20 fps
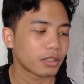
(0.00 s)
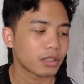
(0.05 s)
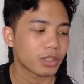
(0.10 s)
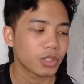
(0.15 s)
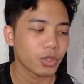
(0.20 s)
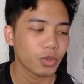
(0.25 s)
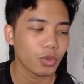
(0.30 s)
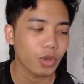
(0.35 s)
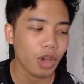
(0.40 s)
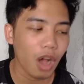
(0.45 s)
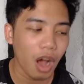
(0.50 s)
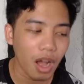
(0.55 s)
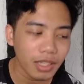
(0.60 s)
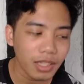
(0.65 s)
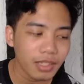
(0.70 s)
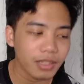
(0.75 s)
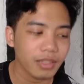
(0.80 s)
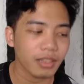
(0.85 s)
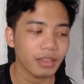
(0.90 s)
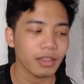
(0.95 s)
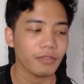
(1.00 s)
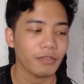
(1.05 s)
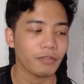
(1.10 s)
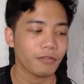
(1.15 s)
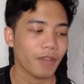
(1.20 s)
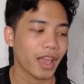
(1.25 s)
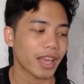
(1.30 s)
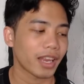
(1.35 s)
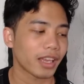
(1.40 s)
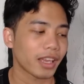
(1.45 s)
to constantly
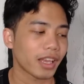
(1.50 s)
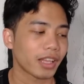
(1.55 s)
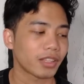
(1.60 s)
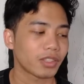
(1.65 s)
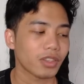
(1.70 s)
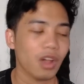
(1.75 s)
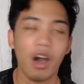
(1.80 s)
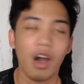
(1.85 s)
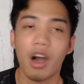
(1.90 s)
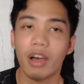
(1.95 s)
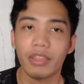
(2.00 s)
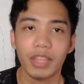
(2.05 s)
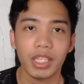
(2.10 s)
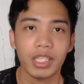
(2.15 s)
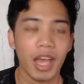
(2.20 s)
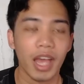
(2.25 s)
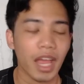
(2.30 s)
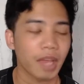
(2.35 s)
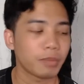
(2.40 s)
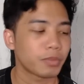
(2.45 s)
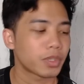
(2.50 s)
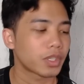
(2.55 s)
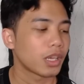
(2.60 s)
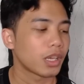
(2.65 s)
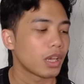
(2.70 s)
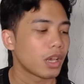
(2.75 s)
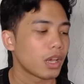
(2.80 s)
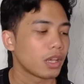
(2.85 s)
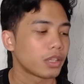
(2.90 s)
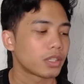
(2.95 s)
fight against all the times
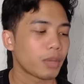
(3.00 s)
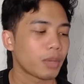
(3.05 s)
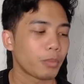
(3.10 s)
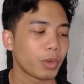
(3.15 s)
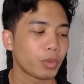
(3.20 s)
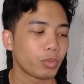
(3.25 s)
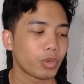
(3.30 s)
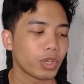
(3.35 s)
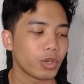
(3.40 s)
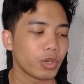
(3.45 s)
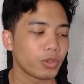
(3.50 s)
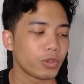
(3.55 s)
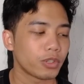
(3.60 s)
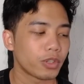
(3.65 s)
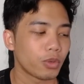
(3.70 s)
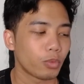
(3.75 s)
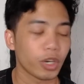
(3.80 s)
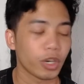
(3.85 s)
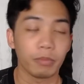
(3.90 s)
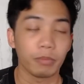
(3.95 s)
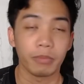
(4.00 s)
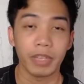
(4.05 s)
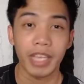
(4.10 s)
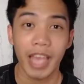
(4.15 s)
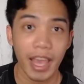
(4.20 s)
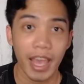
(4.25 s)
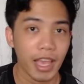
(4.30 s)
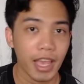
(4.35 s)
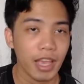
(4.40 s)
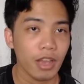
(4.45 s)
someone would use the word
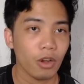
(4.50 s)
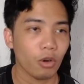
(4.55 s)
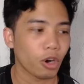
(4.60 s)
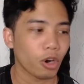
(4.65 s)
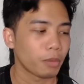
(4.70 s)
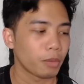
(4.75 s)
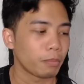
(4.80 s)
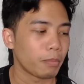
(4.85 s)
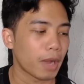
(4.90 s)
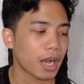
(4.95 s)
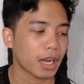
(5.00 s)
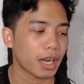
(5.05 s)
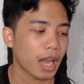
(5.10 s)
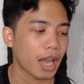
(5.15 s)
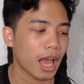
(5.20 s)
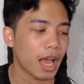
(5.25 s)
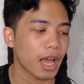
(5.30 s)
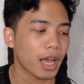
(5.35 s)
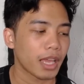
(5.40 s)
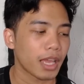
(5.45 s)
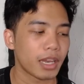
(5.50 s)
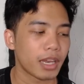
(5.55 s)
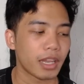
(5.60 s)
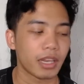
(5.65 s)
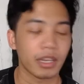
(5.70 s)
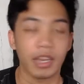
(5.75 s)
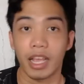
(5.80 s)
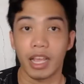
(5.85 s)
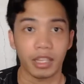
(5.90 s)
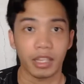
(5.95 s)
gay or bakla in a
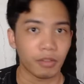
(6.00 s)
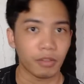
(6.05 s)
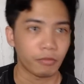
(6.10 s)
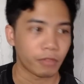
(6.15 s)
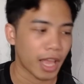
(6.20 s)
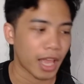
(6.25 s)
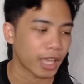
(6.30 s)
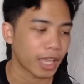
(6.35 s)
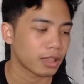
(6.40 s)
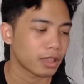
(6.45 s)
negative light.